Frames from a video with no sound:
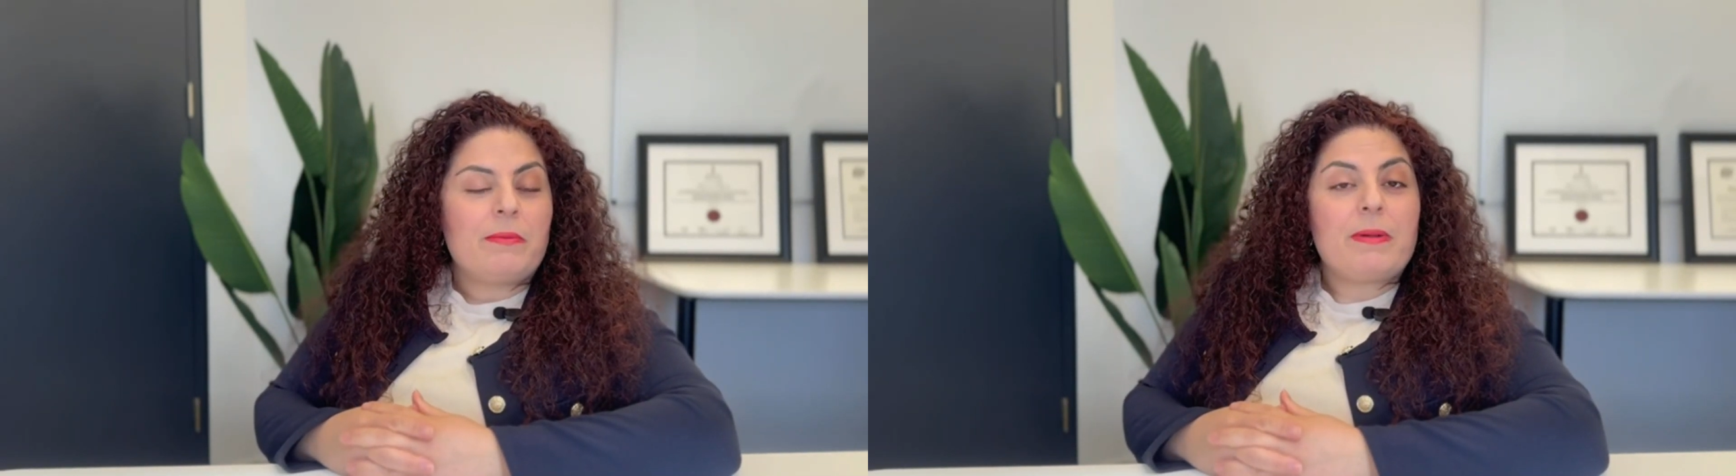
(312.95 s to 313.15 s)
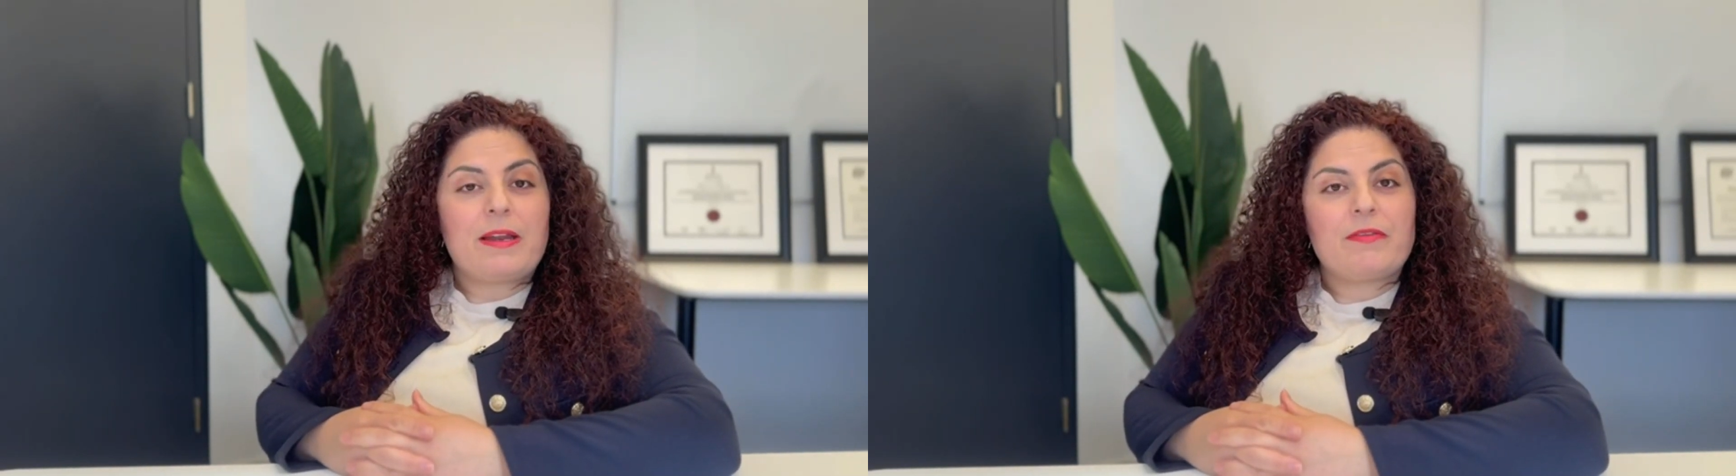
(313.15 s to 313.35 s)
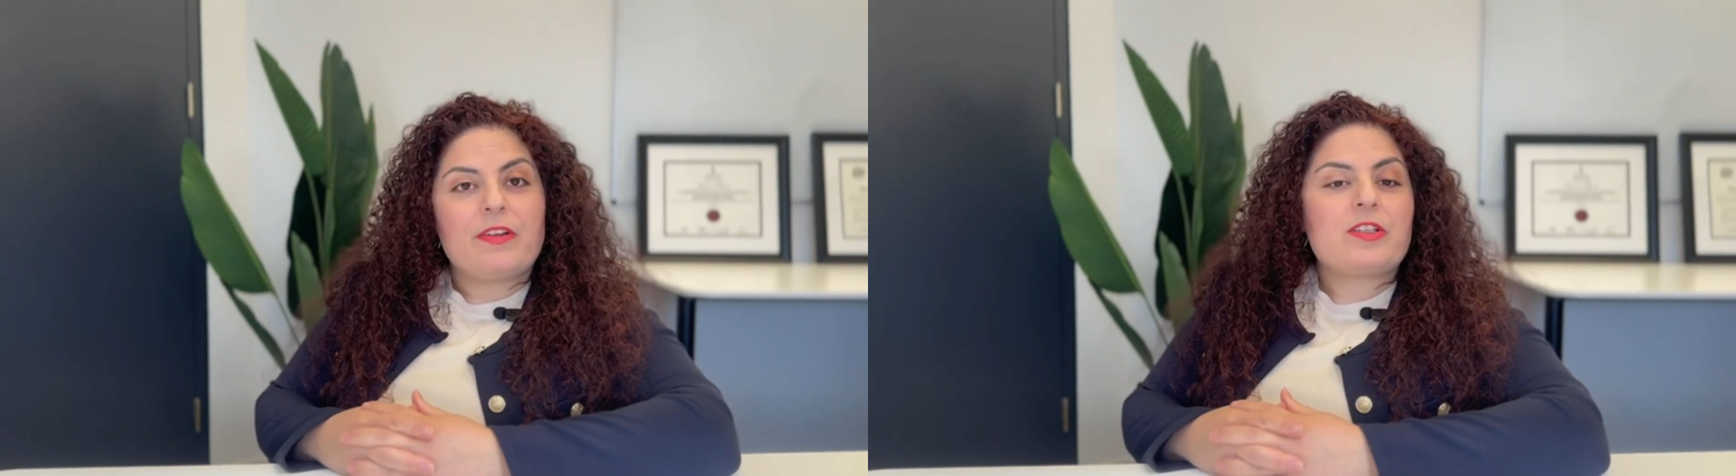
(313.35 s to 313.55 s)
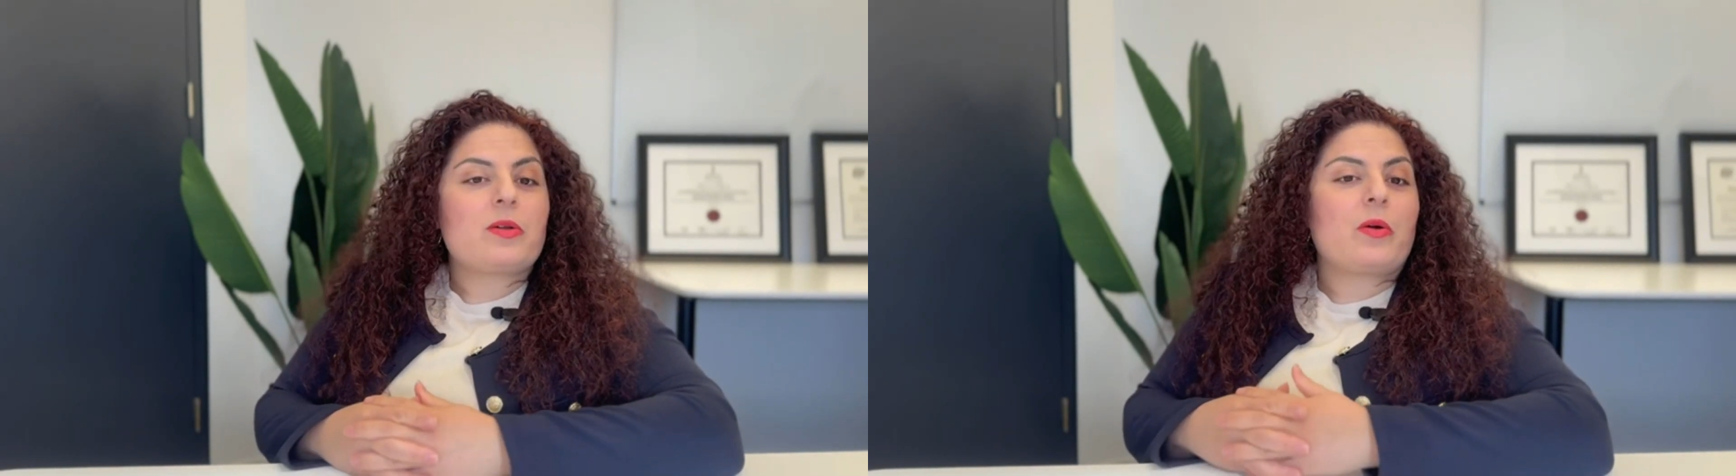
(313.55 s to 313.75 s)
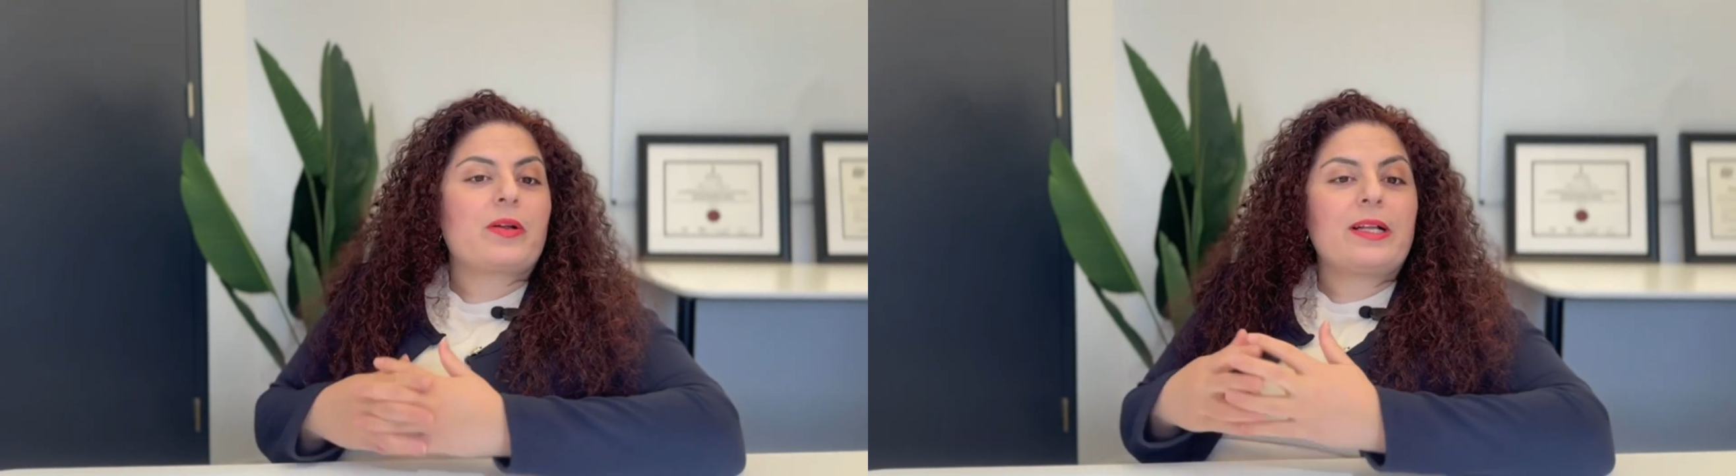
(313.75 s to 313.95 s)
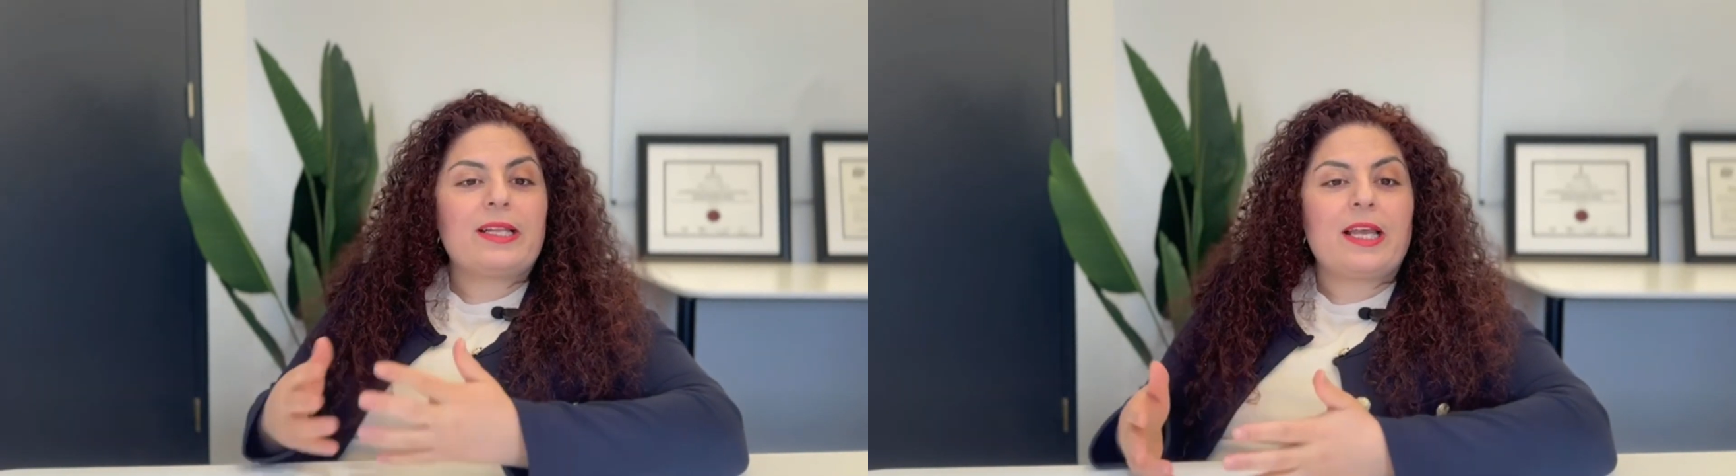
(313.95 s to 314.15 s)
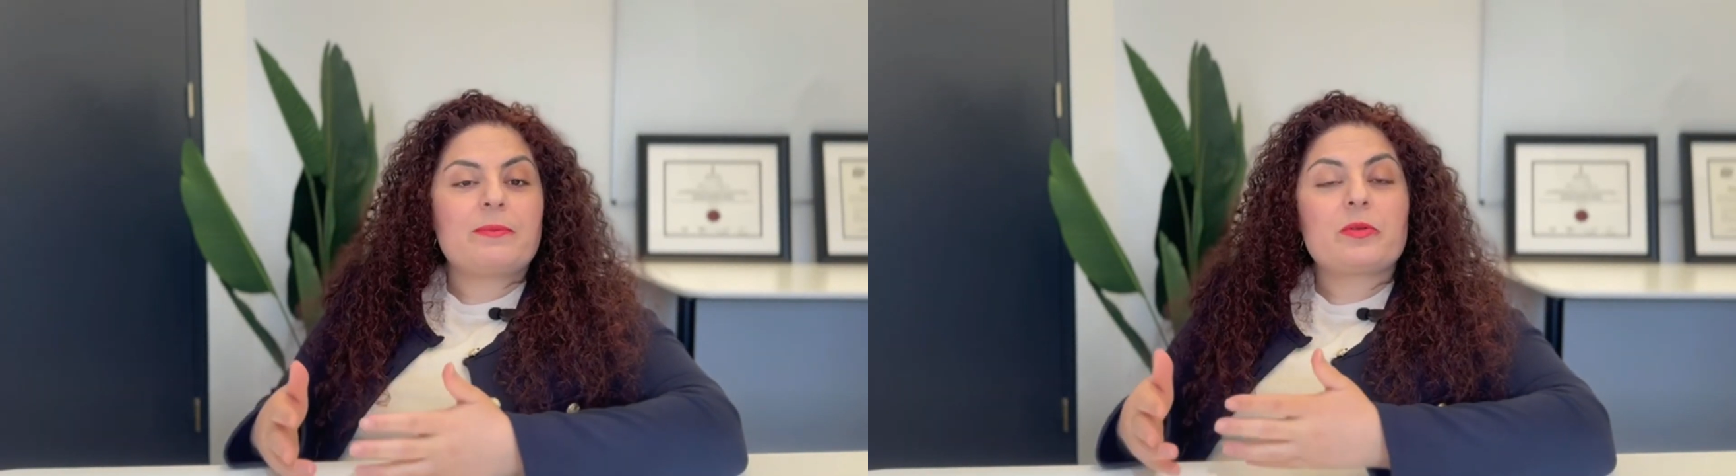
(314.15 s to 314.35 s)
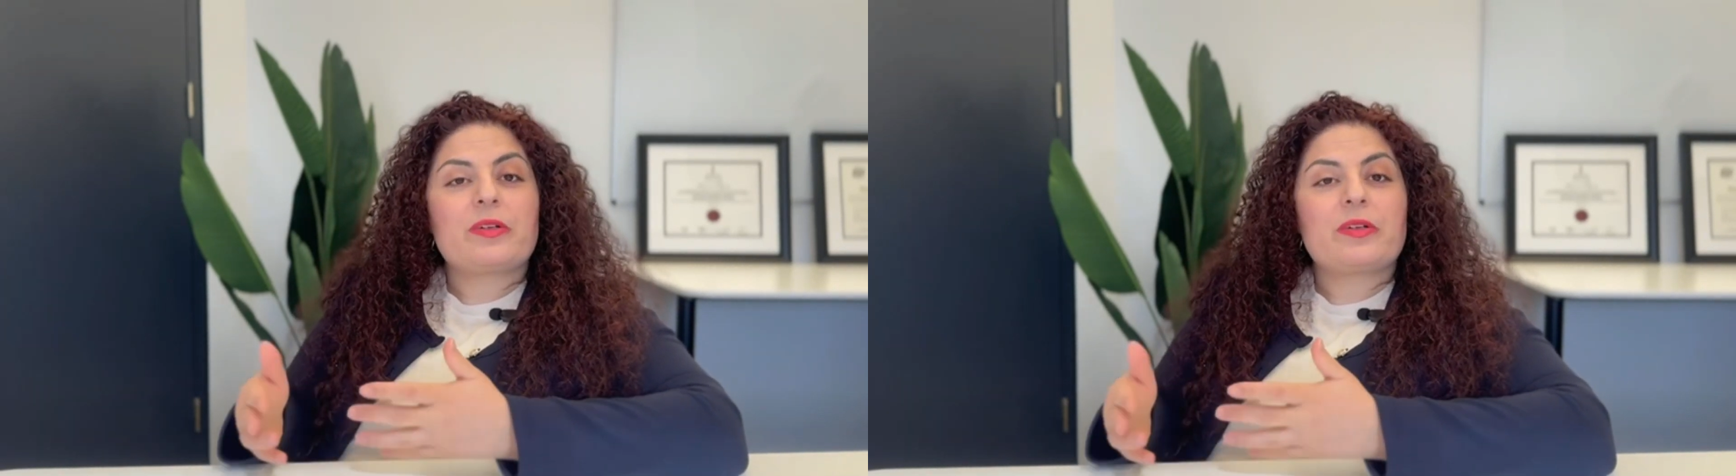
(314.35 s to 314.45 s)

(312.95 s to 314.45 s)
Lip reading: benefits or claims